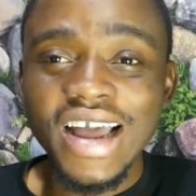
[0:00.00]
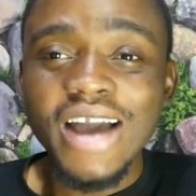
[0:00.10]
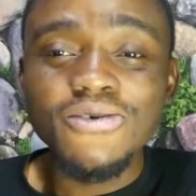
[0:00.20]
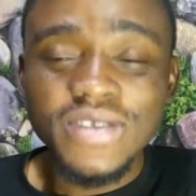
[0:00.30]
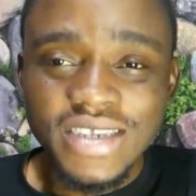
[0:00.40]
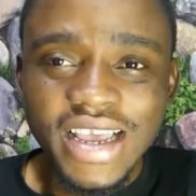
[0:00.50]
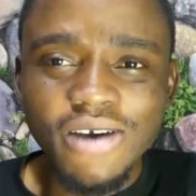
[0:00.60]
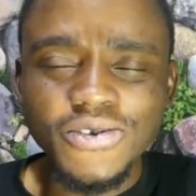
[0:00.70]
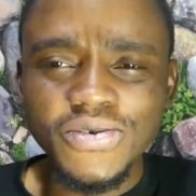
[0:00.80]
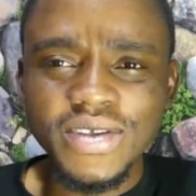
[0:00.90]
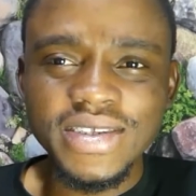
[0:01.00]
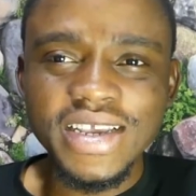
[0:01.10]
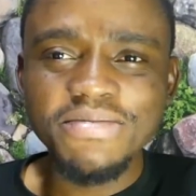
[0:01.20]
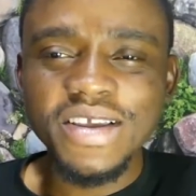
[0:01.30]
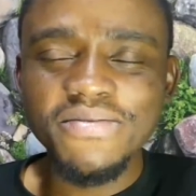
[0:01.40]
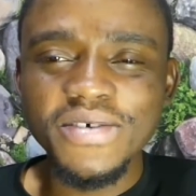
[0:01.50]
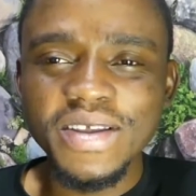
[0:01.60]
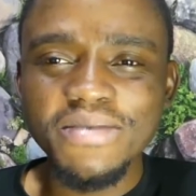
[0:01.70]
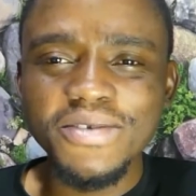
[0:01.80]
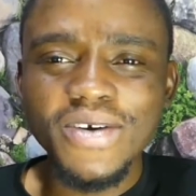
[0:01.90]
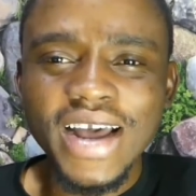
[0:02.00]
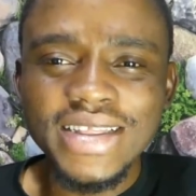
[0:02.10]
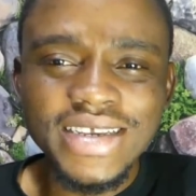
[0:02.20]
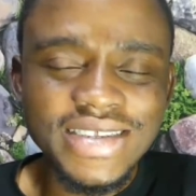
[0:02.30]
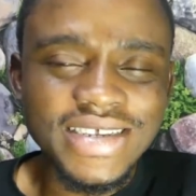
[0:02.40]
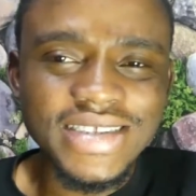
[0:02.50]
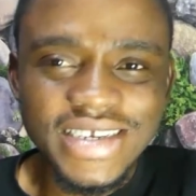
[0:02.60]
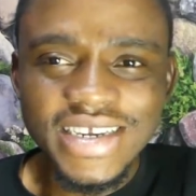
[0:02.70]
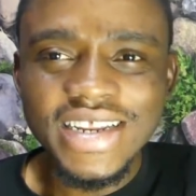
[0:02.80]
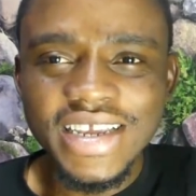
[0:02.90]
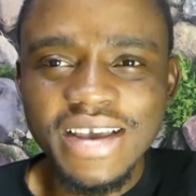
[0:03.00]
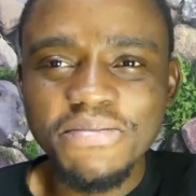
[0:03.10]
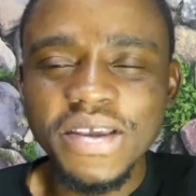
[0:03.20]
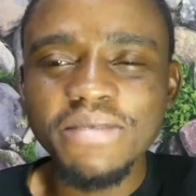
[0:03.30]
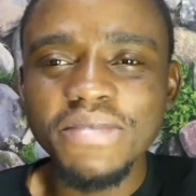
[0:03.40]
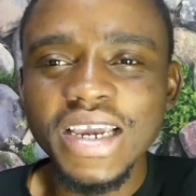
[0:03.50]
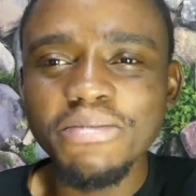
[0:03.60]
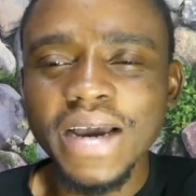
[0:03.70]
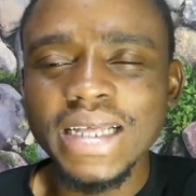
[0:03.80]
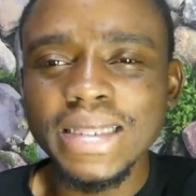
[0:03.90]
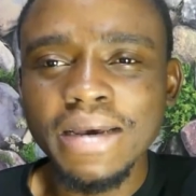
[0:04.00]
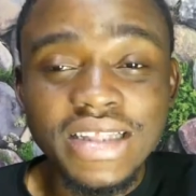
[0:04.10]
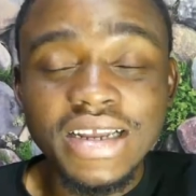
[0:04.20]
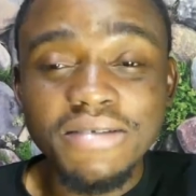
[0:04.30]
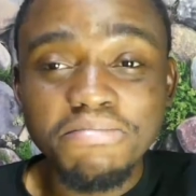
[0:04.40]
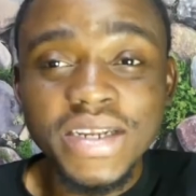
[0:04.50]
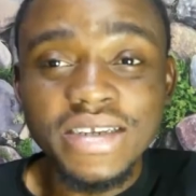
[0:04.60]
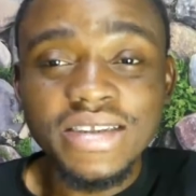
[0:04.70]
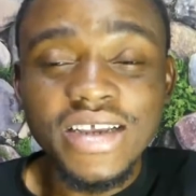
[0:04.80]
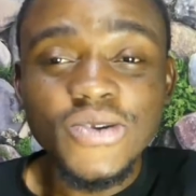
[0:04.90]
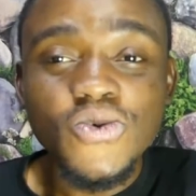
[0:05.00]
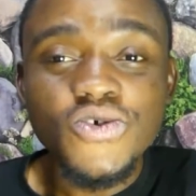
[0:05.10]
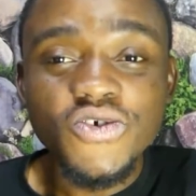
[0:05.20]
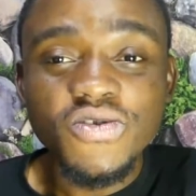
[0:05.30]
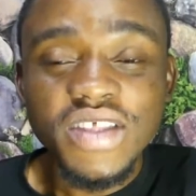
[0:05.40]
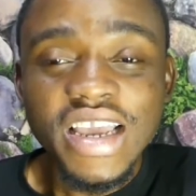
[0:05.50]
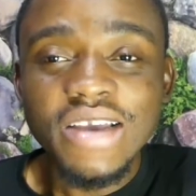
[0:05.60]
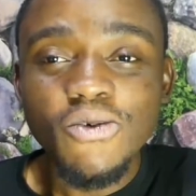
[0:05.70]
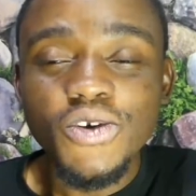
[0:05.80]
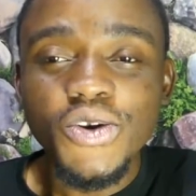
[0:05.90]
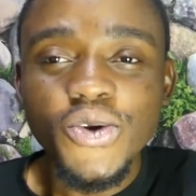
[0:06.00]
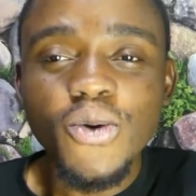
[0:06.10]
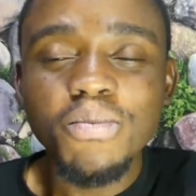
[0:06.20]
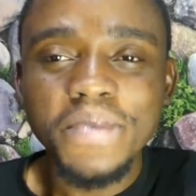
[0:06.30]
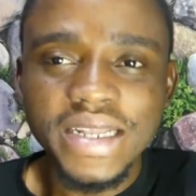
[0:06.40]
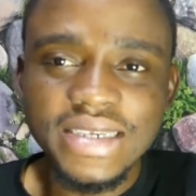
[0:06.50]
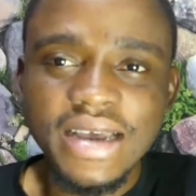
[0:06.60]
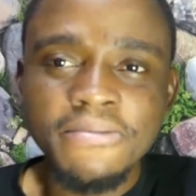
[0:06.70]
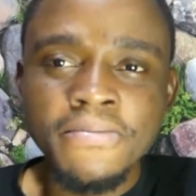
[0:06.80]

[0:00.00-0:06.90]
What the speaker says: I would say I would do the same thing for them. Look at this decision here being made by them, the ministers who you think would know better.